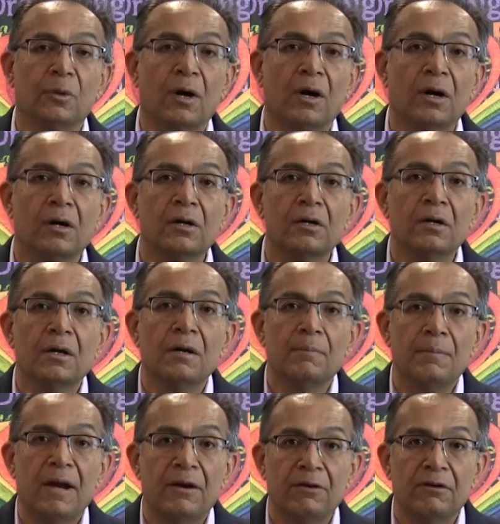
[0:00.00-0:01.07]
are
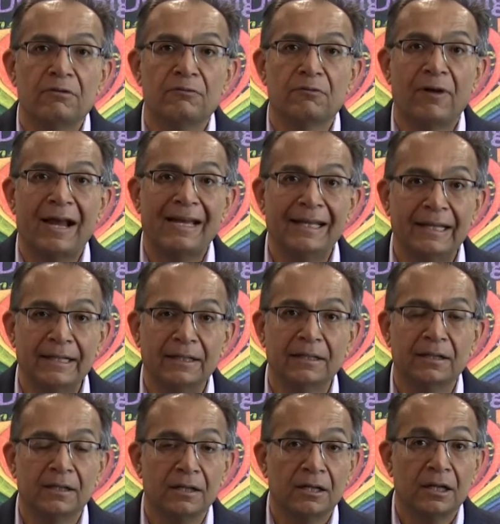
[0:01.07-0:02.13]
married filing
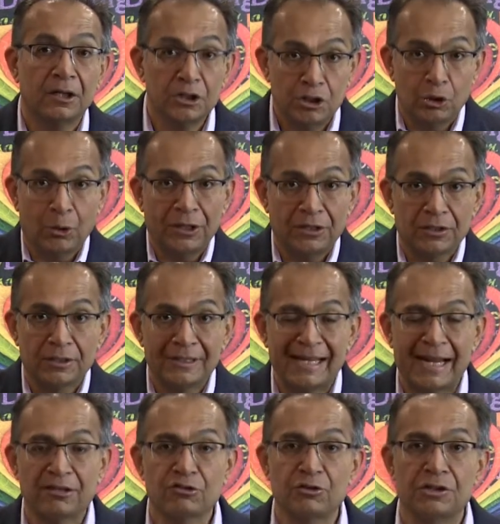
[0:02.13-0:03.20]
a joint
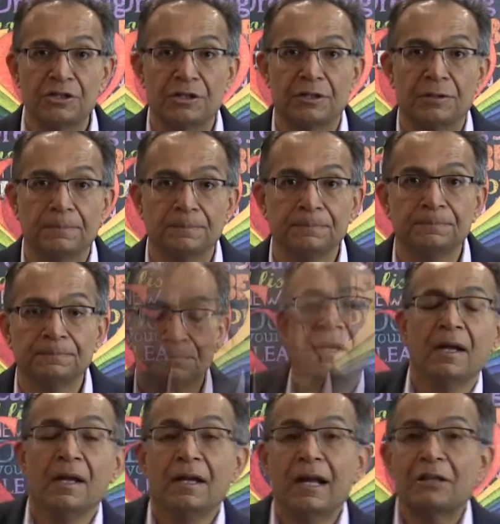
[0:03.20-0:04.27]
tax return.
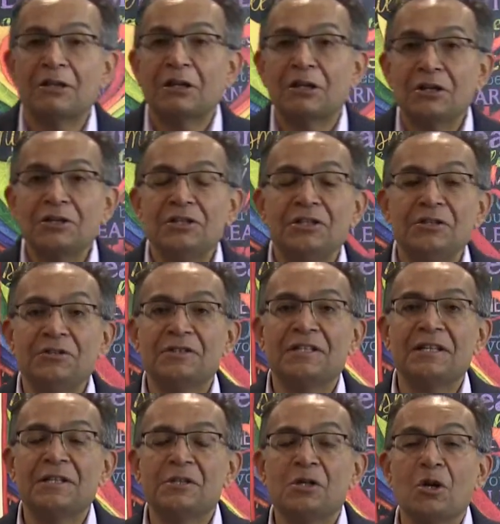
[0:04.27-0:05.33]
Now, the good news
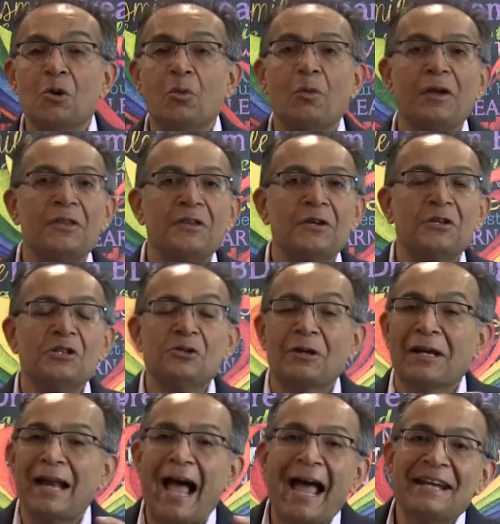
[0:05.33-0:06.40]
is whether you
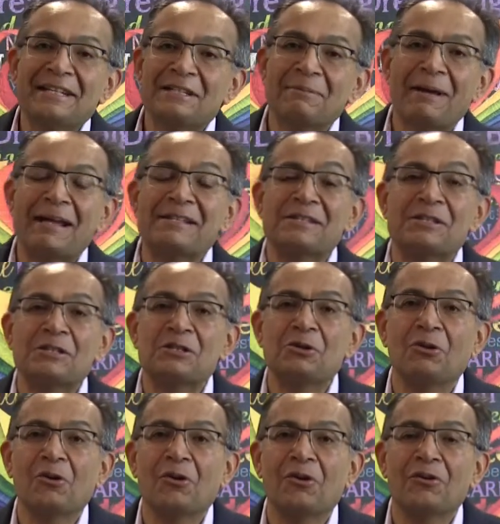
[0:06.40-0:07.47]
can itemize
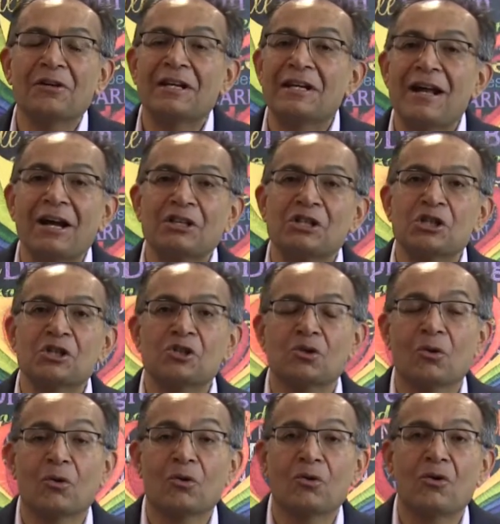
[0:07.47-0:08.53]
your deductions
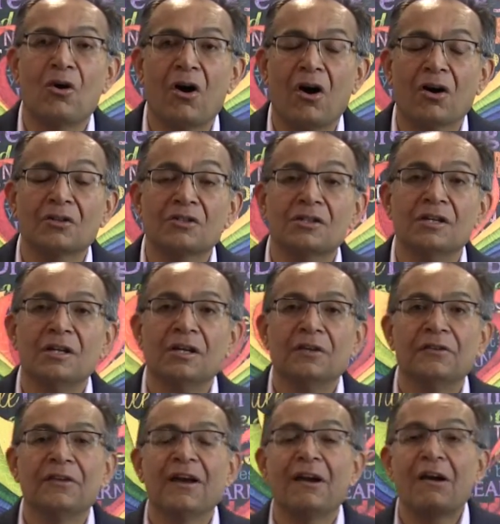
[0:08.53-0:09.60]
or not,
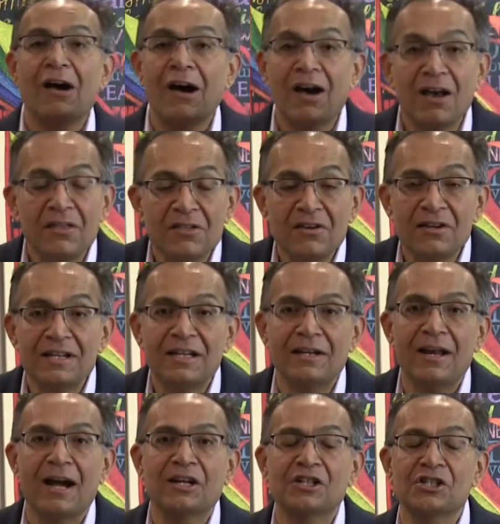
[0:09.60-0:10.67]
there are other
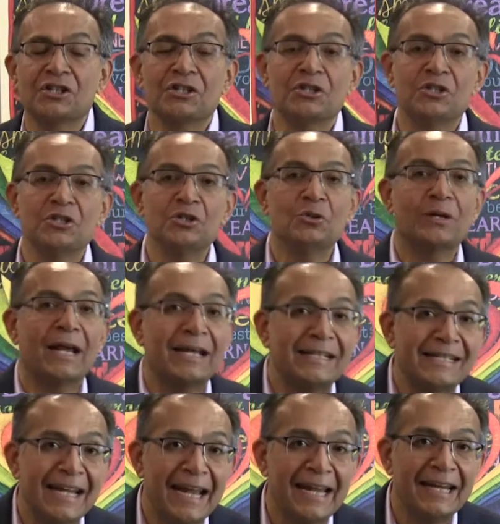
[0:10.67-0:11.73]
deductions you can
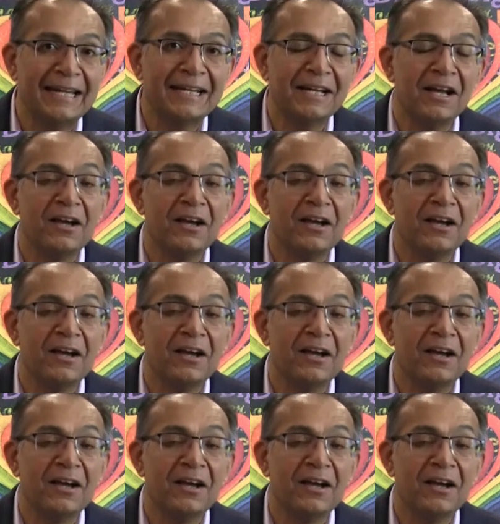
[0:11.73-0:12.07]
take